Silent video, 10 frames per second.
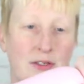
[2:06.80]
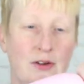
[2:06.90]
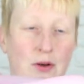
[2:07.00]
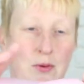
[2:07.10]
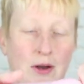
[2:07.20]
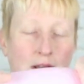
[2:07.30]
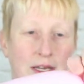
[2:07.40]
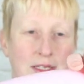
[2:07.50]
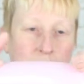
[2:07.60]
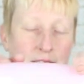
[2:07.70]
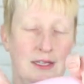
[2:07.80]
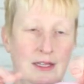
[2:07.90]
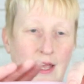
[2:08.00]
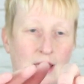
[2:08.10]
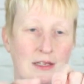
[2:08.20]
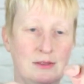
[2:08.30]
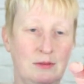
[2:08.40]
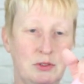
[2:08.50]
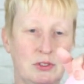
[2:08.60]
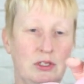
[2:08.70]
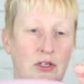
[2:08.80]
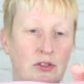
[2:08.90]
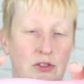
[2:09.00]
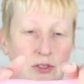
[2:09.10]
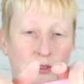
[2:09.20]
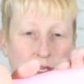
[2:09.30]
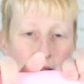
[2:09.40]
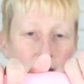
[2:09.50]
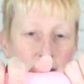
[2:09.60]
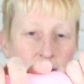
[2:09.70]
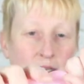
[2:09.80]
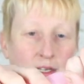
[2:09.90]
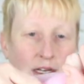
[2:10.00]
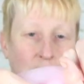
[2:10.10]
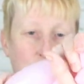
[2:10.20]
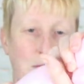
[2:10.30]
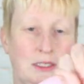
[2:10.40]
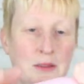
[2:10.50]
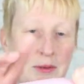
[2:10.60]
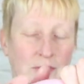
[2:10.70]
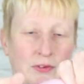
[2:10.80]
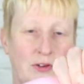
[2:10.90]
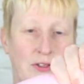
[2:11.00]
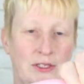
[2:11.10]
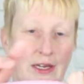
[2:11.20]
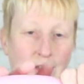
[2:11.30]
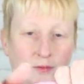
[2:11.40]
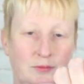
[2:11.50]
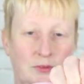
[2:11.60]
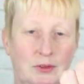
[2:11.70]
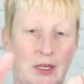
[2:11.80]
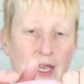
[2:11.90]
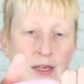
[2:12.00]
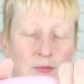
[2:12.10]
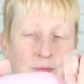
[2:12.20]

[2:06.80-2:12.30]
not quite there, so I'm just gonna undo that and come a little bit further down, okay?